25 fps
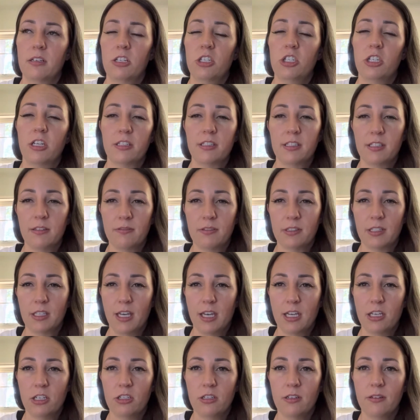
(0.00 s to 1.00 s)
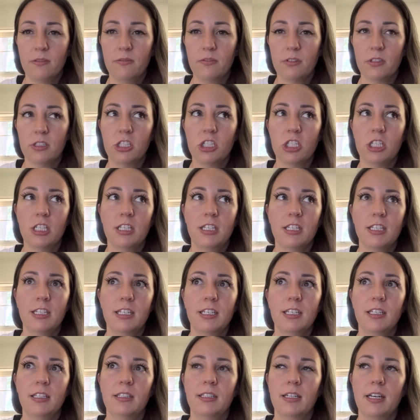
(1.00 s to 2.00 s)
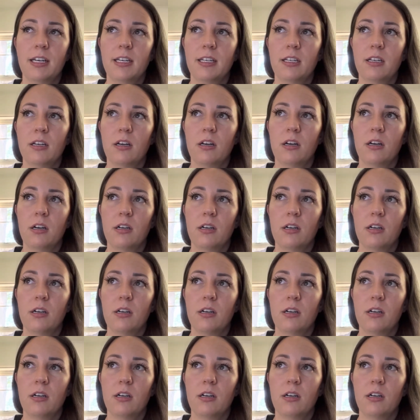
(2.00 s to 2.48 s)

justification for cheating. Like,